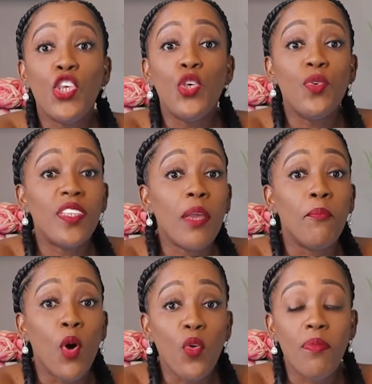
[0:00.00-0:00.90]

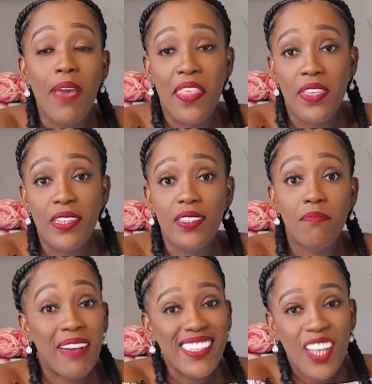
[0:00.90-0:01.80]
using both
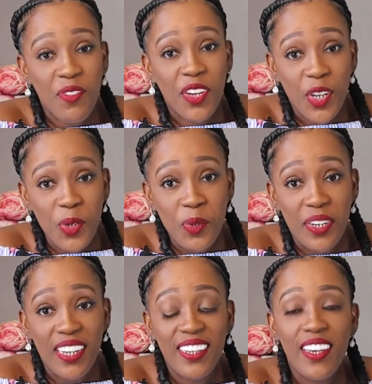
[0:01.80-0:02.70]
methods, myself
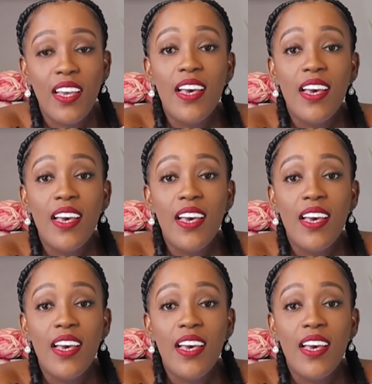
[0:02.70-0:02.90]
included,